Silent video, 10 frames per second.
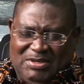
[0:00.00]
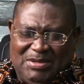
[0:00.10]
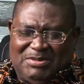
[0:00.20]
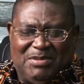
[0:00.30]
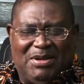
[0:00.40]
to
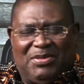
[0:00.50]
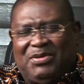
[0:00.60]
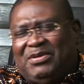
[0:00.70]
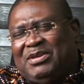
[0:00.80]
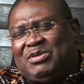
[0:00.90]
capture my
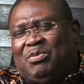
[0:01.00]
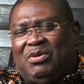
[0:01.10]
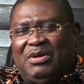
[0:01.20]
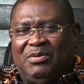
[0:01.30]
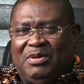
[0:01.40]
thought this
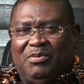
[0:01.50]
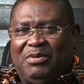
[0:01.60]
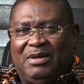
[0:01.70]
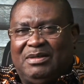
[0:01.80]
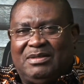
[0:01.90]
morning with the
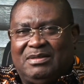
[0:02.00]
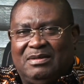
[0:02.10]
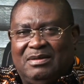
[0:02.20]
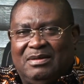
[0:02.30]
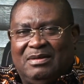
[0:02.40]
words